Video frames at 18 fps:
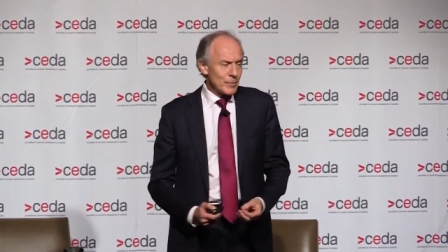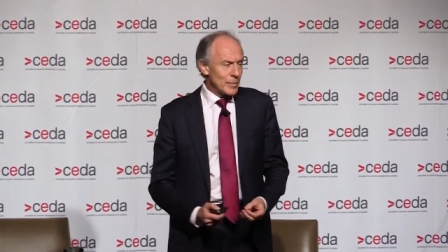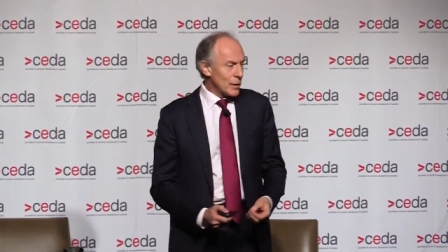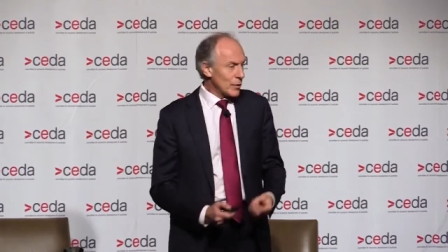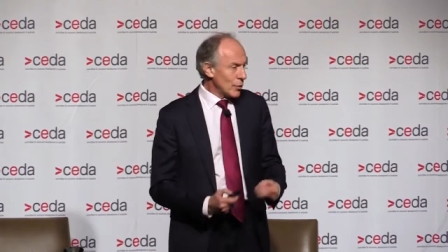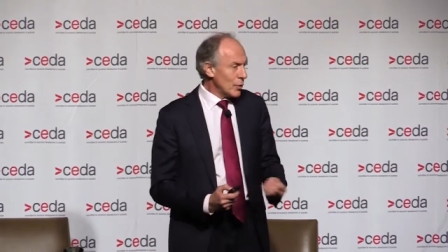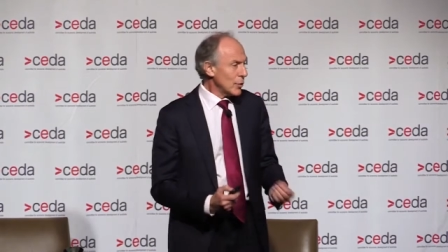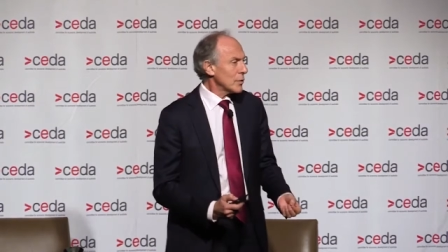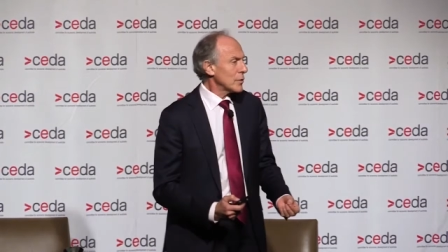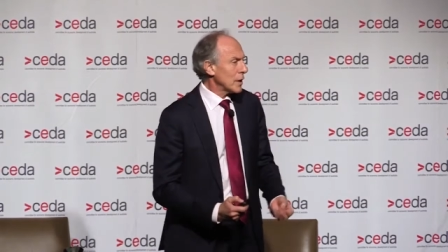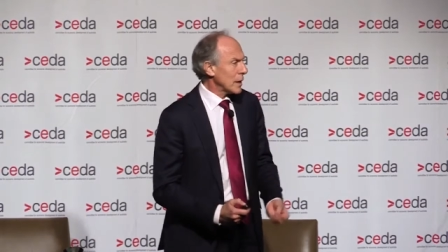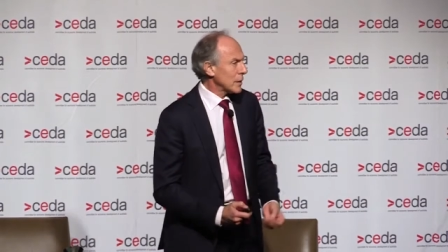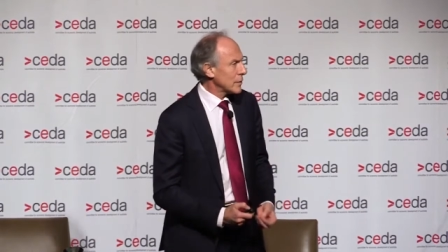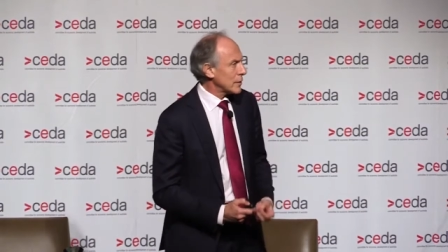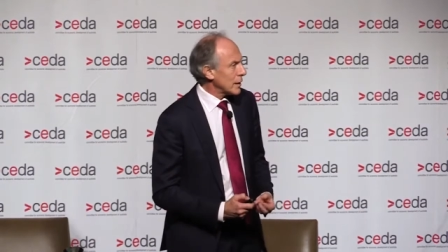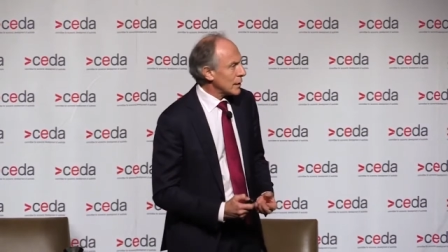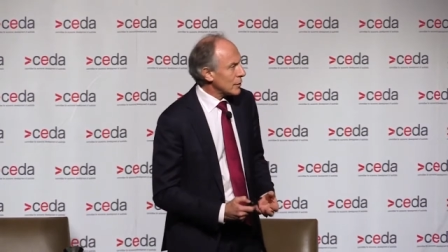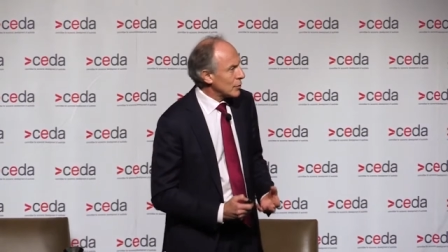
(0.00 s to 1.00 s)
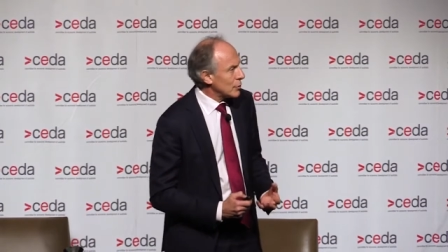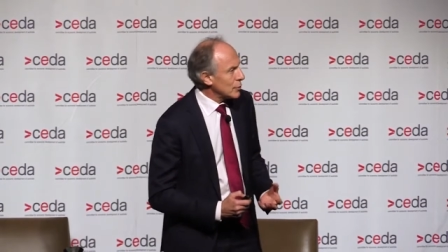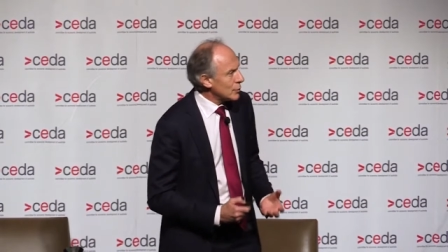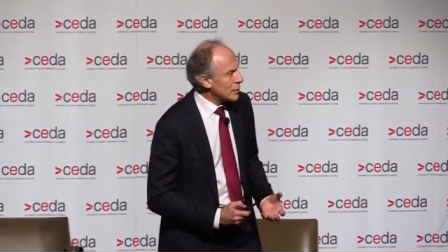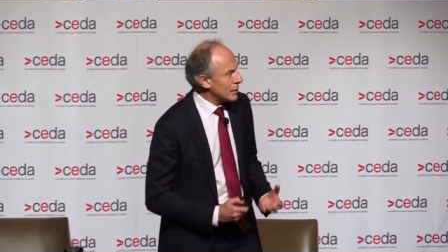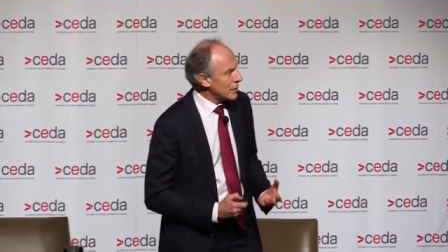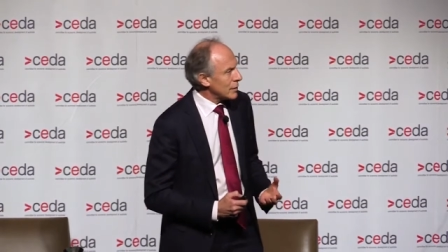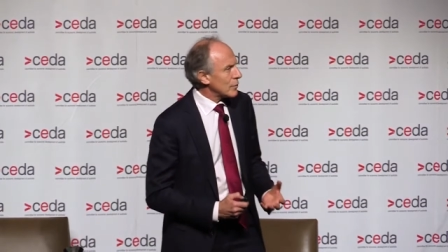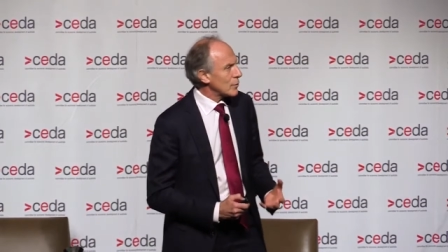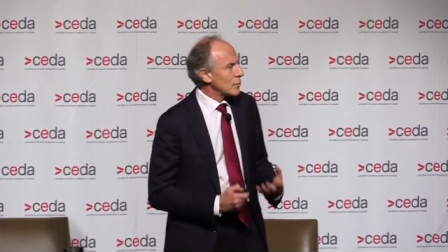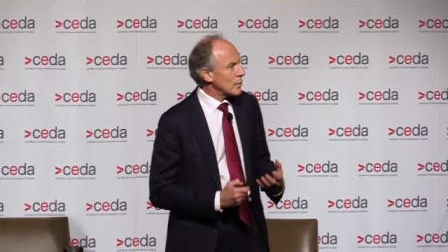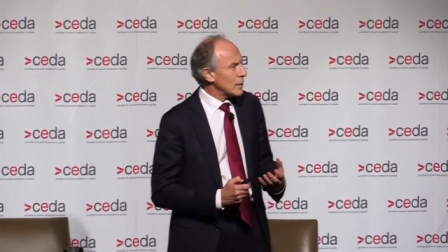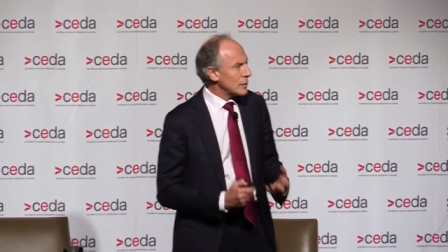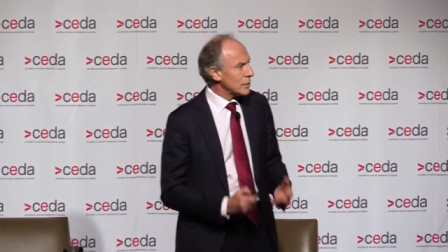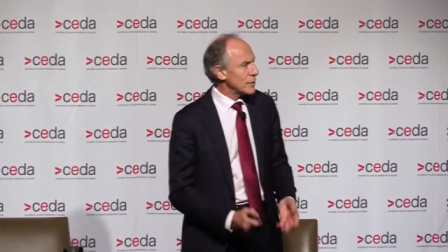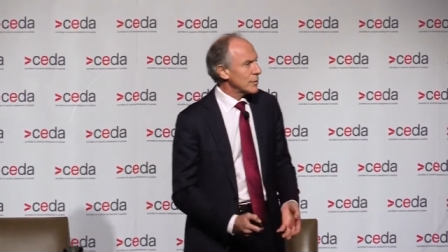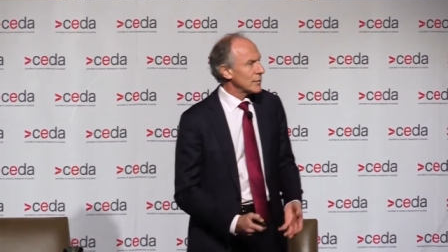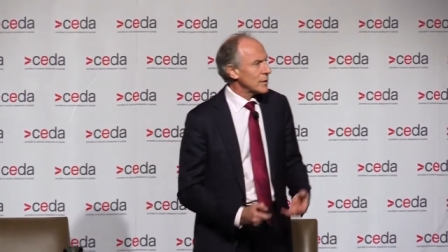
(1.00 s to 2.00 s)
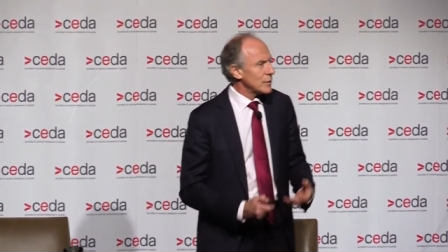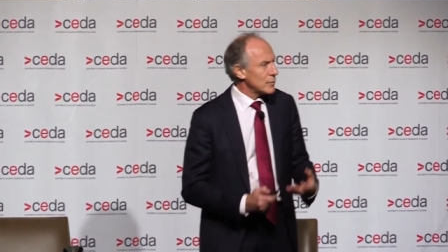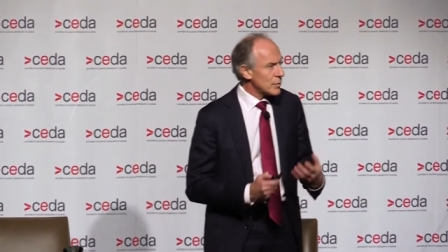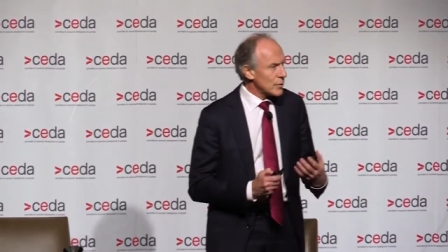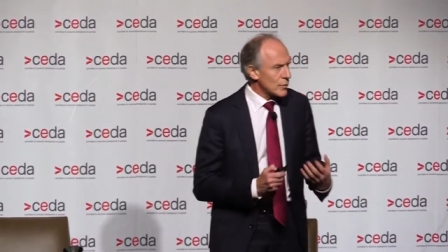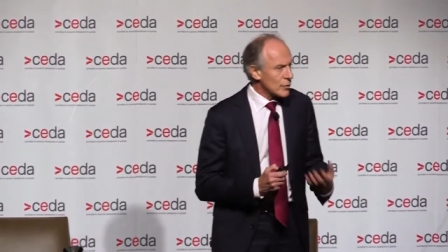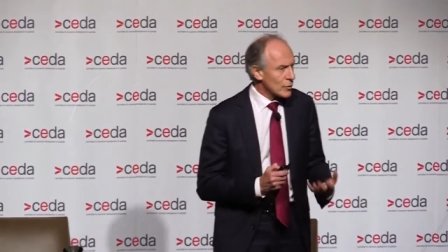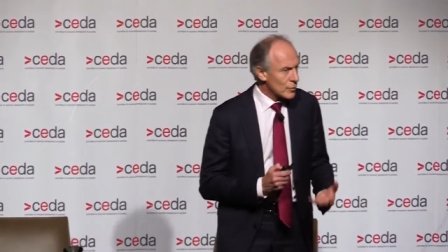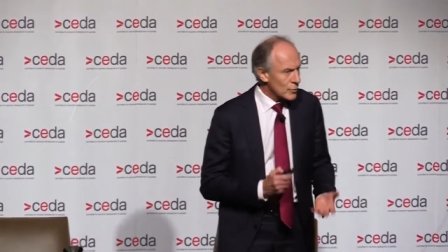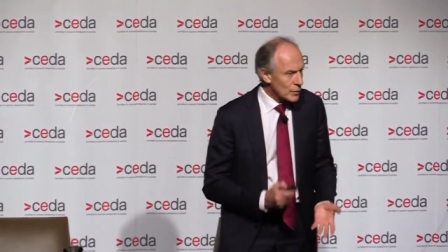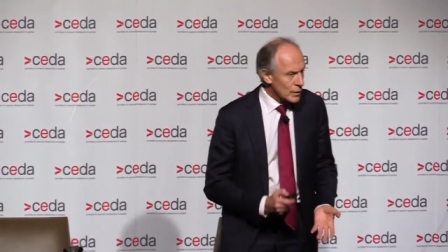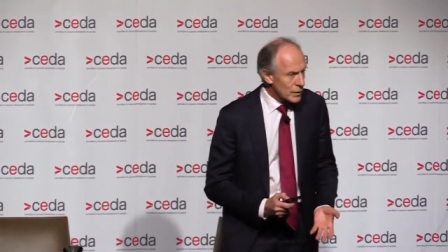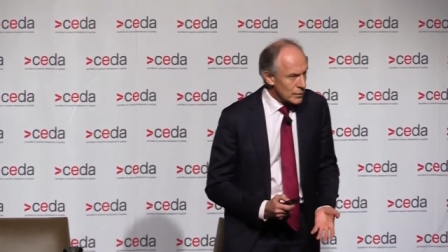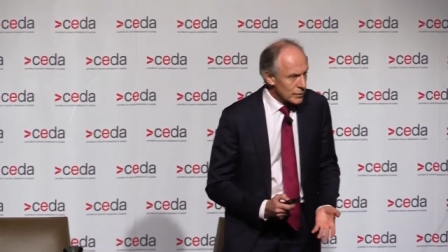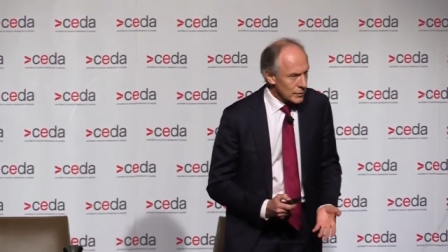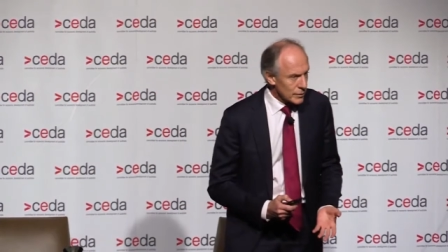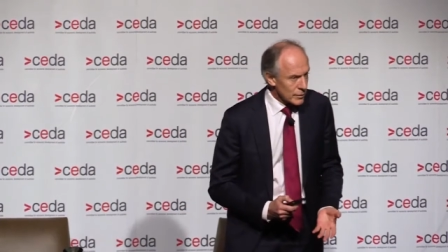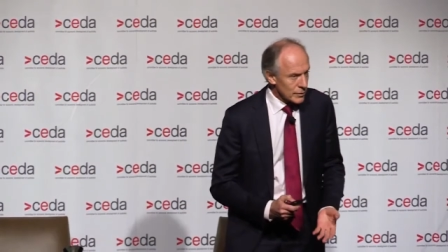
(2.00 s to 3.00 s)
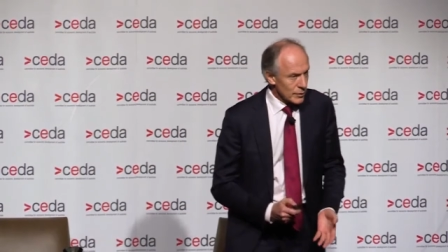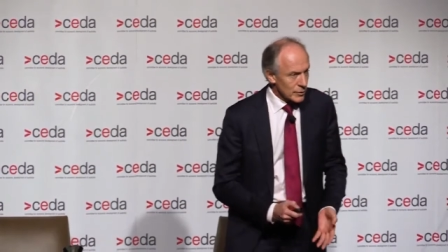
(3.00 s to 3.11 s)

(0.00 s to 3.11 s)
but it turns out that our toolkit is relatively restricted.